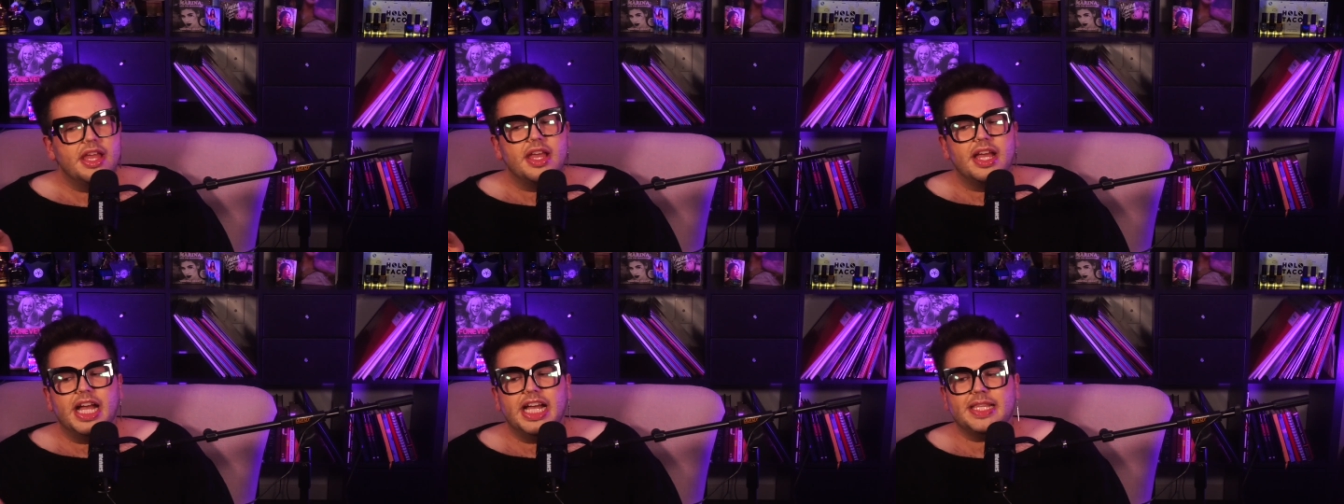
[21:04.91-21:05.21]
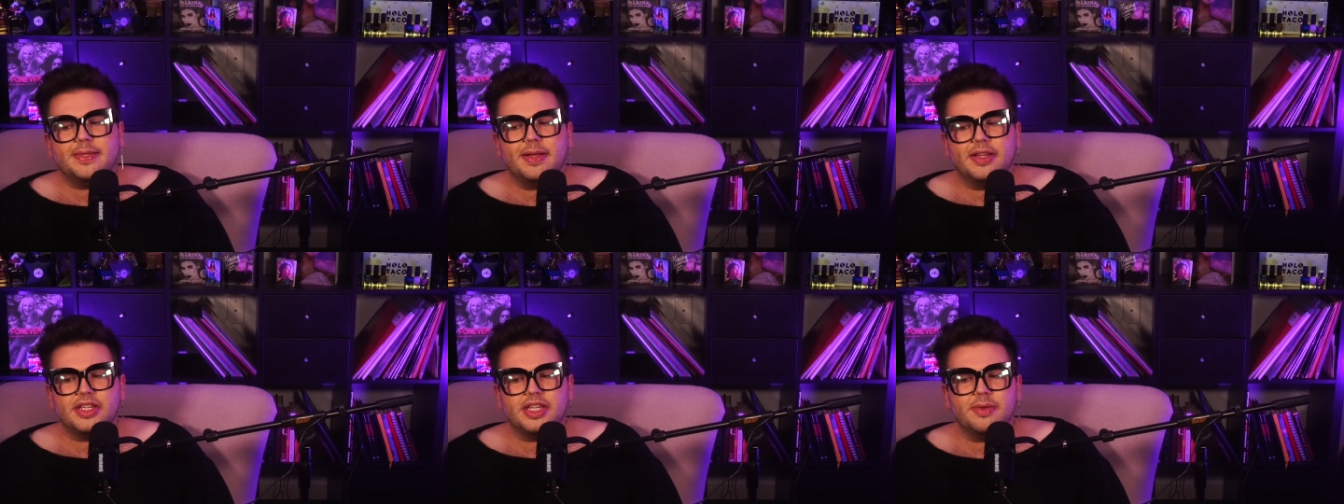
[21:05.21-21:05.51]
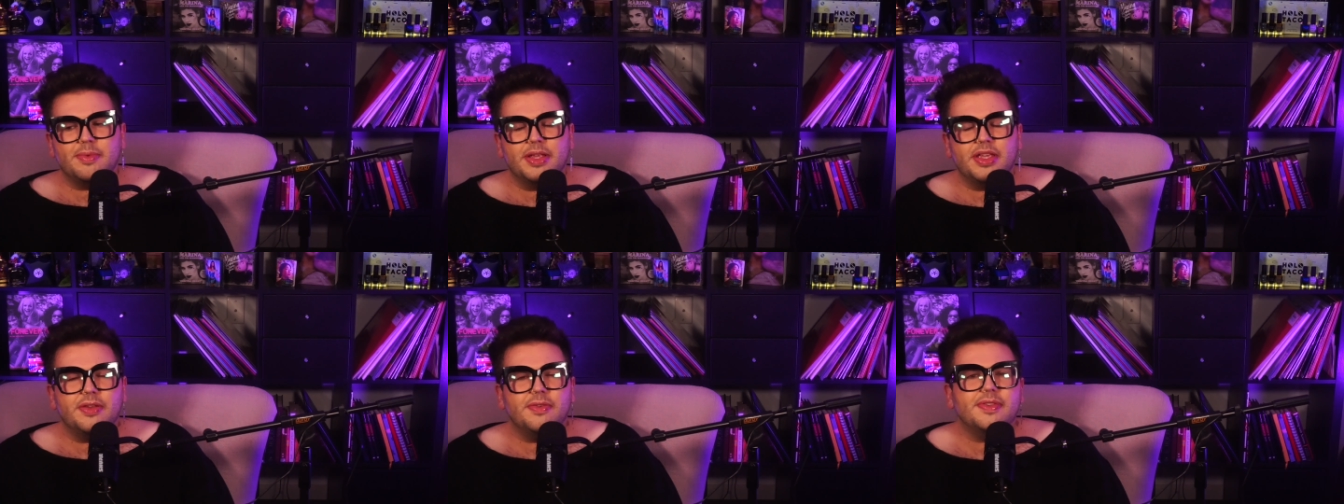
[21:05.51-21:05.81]
especially
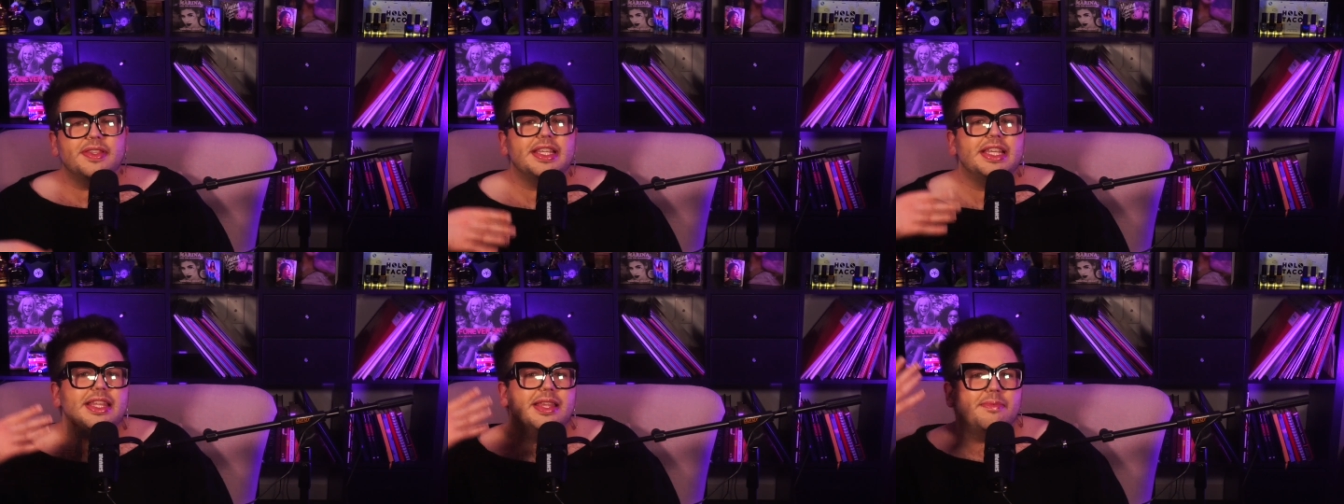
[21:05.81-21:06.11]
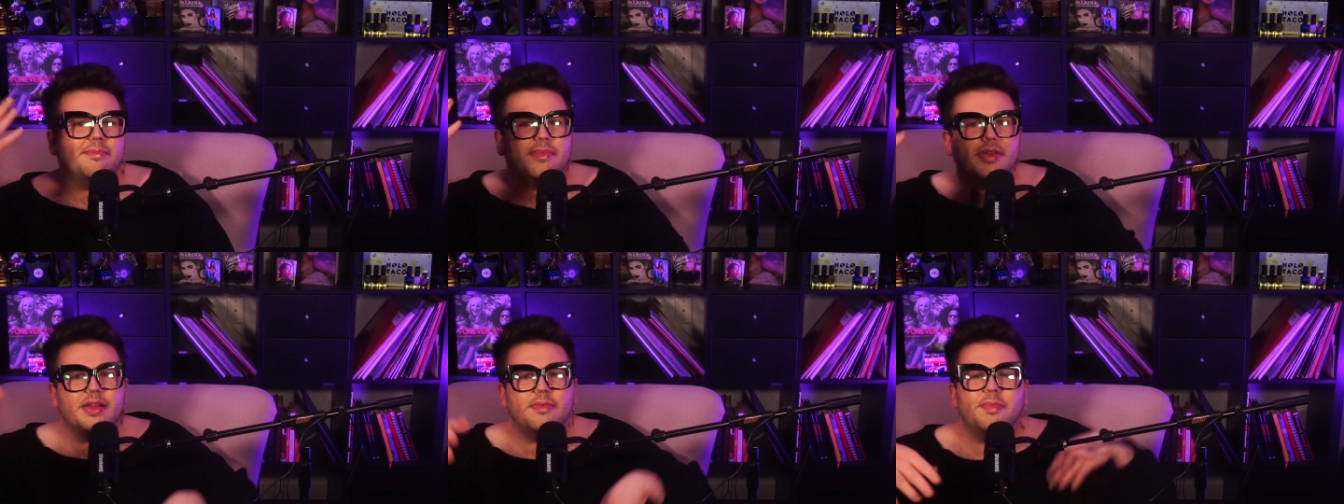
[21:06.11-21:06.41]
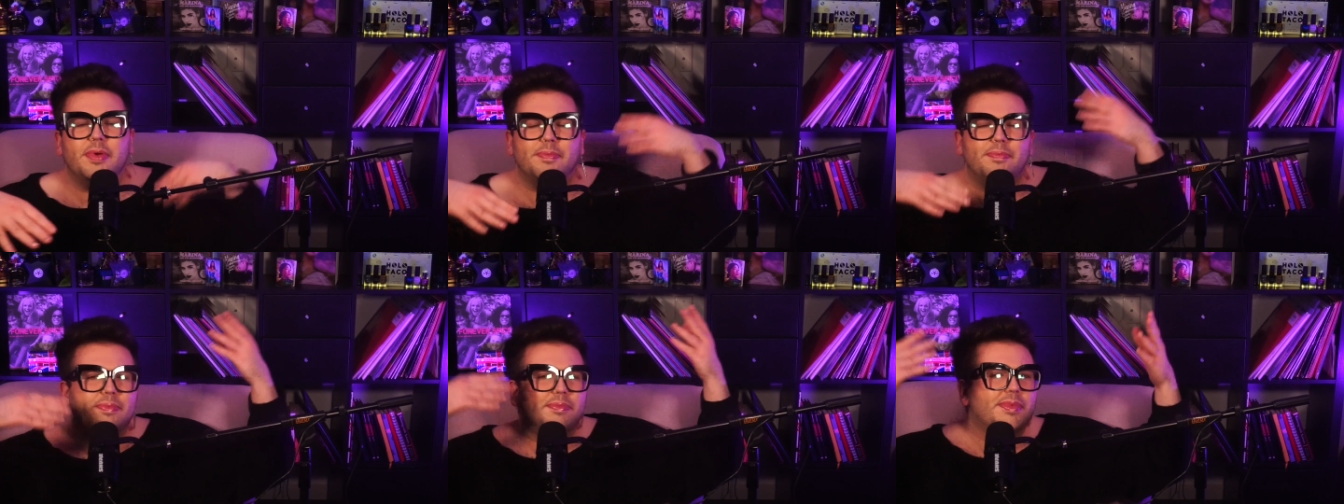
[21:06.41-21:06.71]
when you see them
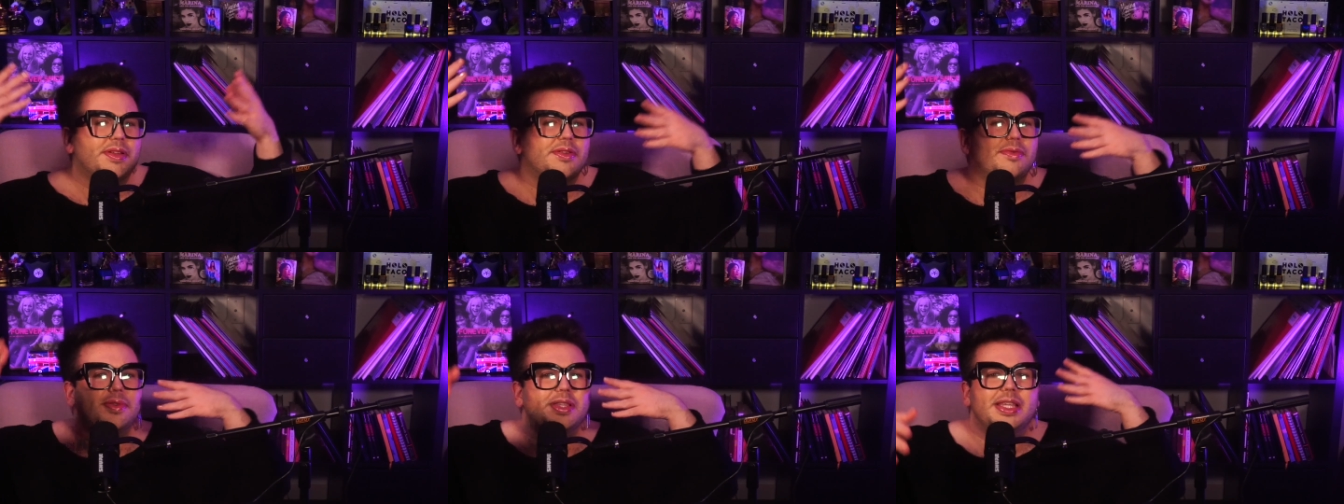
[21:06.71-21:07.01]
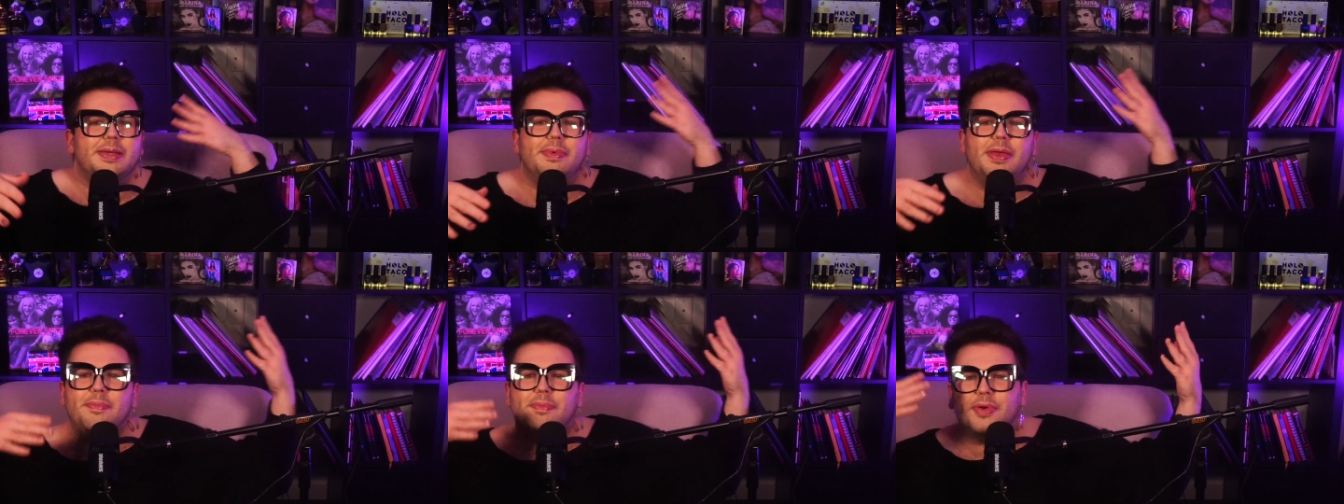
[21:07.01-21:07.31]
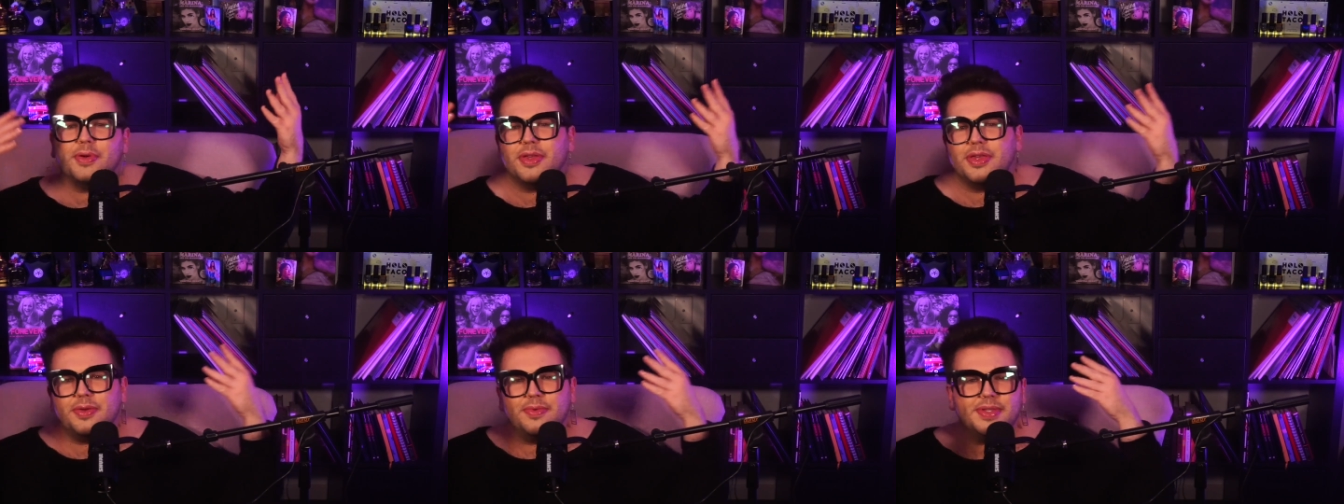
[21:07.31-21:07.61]
when when you see
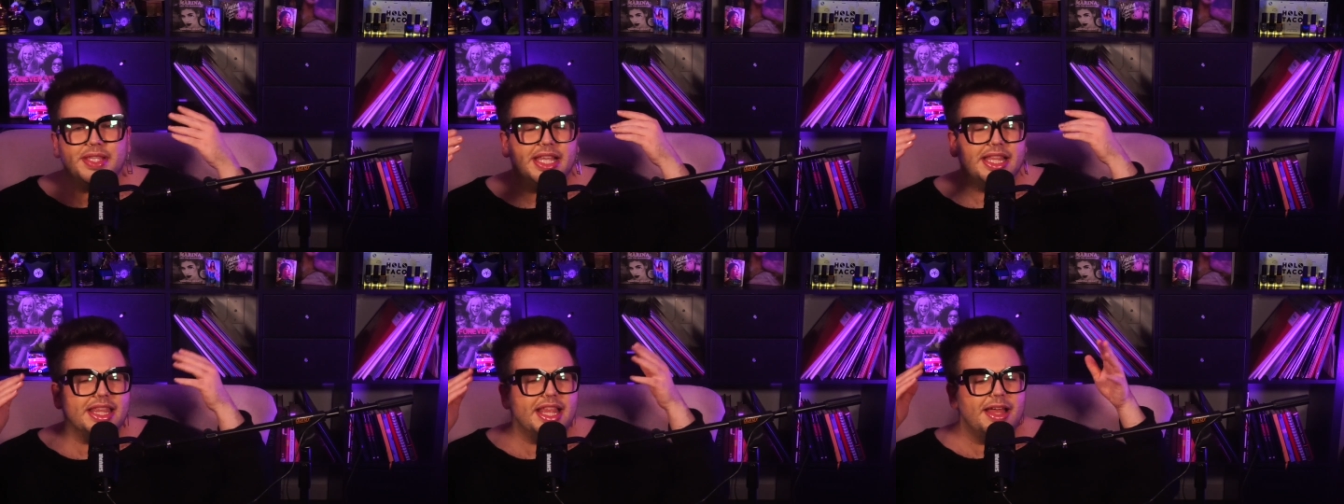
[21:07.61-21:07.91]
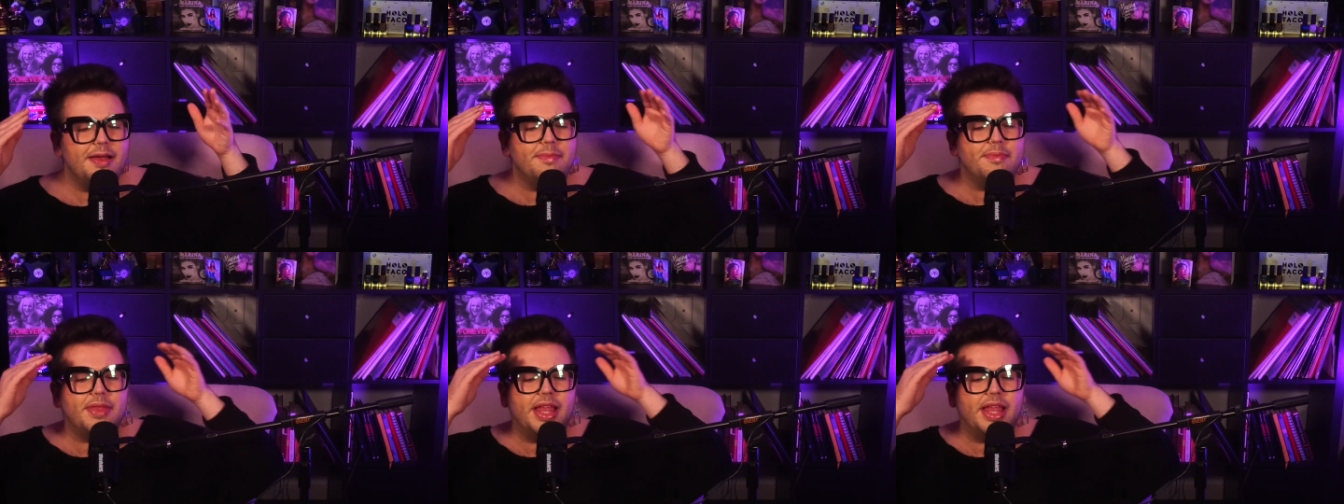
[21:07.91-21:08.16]
people using them.